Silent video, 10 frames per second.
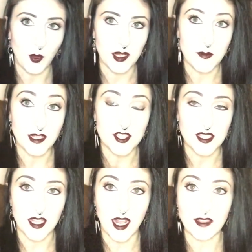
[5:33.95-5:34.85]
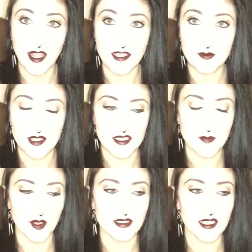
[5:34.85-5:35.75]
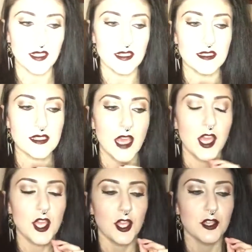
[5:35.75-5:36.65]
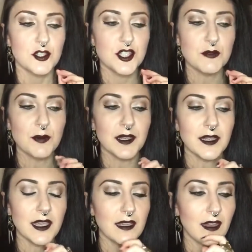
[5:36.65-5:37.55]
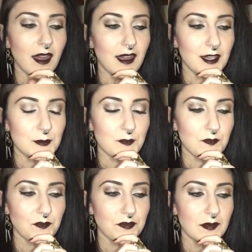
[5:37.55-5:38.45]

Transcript: want to mention that I liked what this book did is she really um,